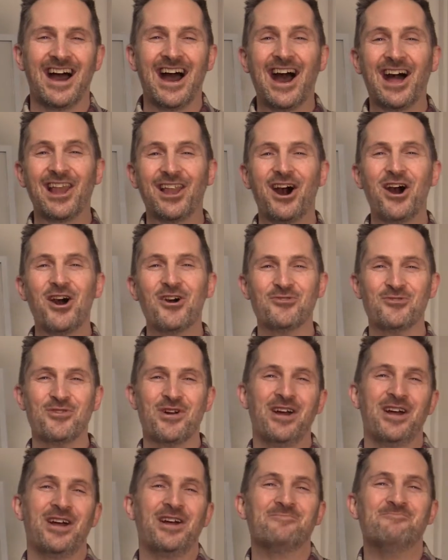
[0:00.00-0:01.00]
Hello,
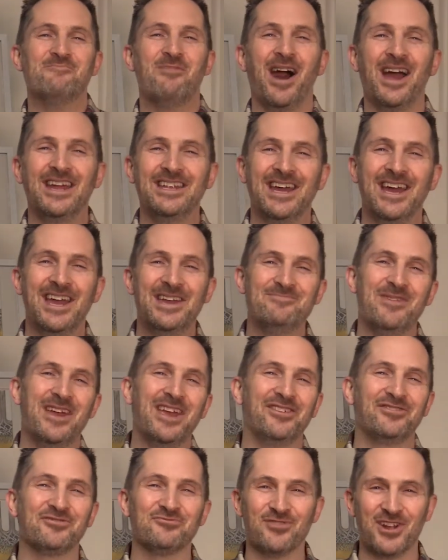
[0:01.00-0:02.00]
my name
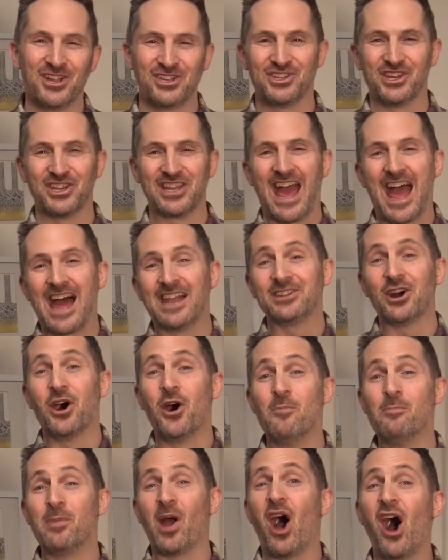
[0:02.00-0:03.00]
is Richard, and
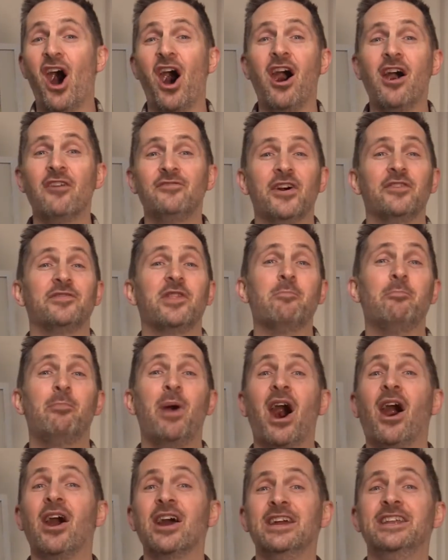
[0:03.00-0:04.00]
on behalf of the
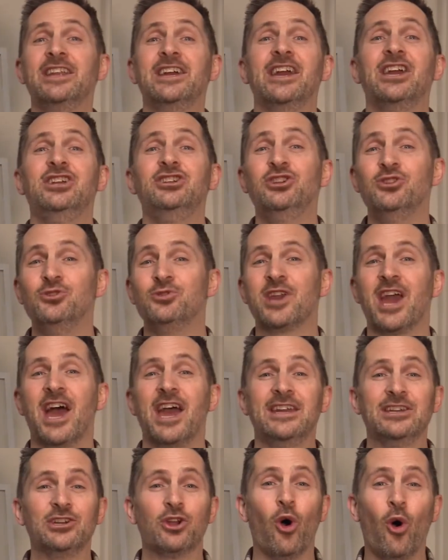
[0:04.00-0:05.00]
Pioneer
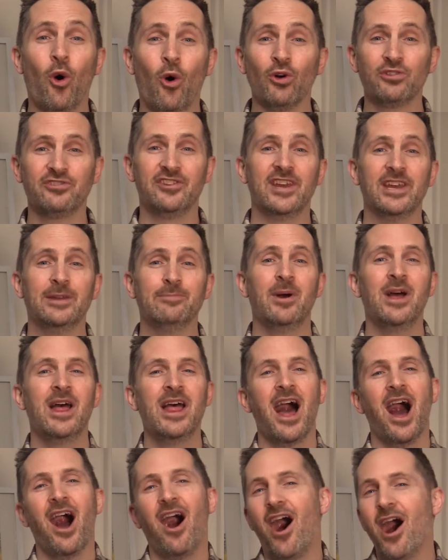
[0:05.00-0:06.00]
UK core team,
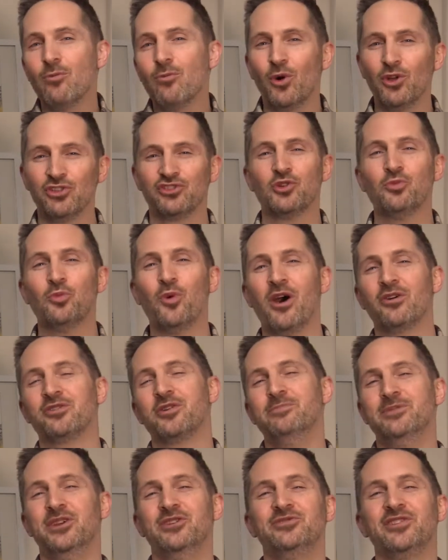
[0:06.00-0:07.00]
I want to
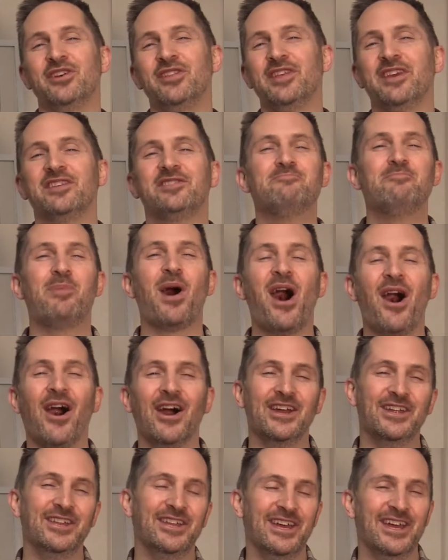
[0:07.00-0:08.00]
welcome you to this
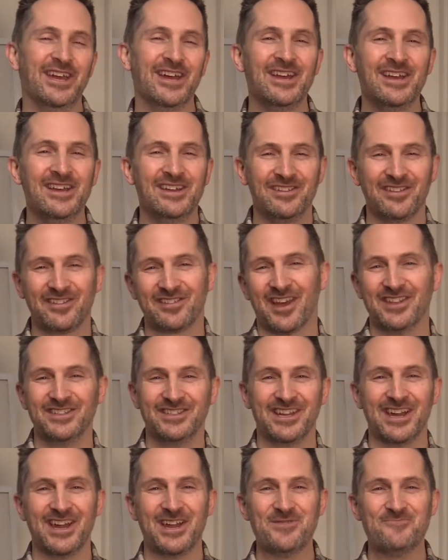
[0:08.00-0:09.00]
Pioneer
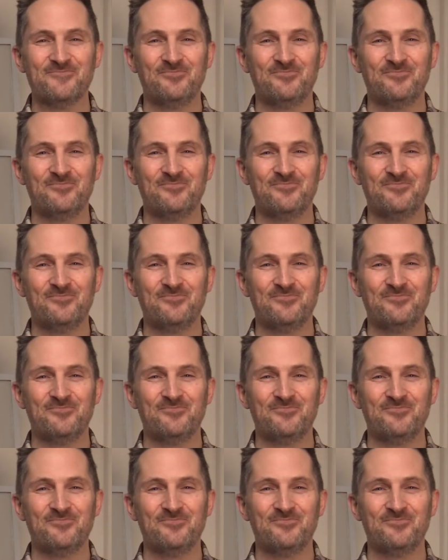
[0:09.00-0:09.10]
Sunday.